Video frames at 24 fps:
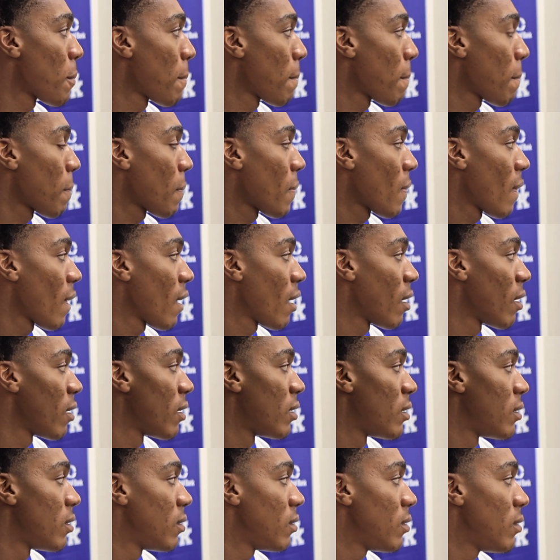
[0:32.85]
is as a
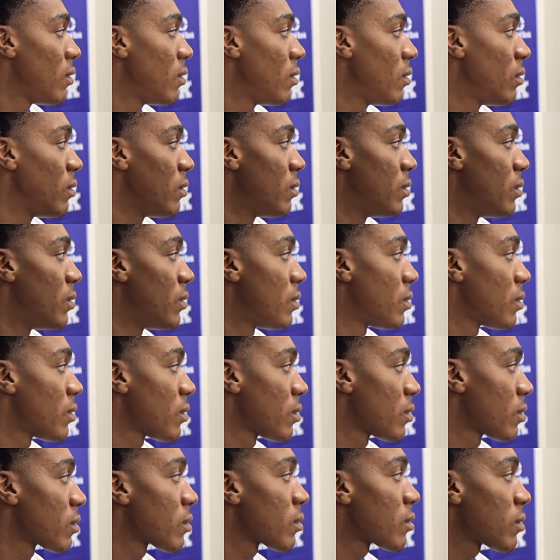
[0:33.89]
great passer.
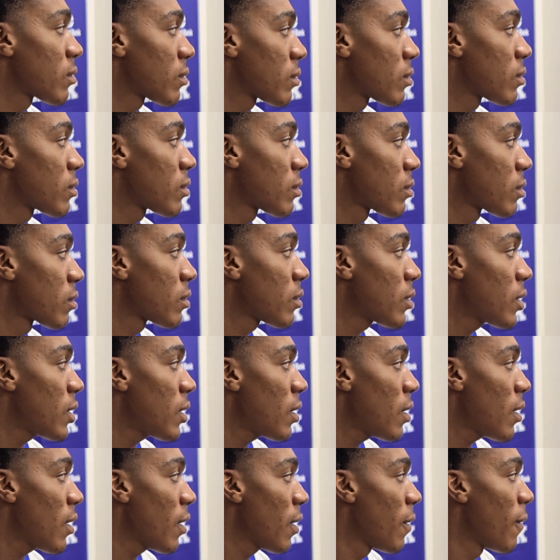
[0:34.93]
Brandon had
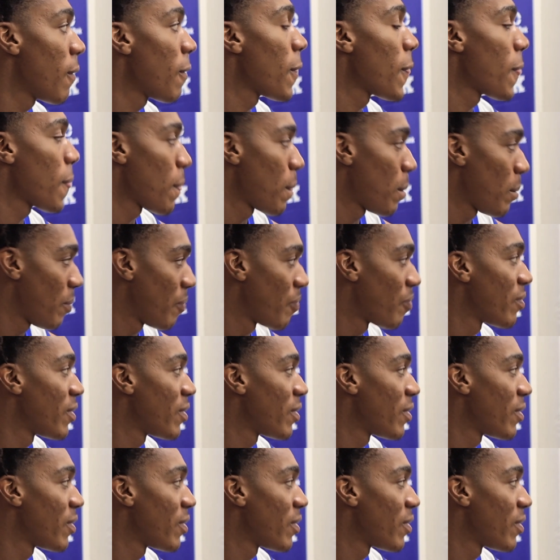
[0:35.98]
5 assists tonight.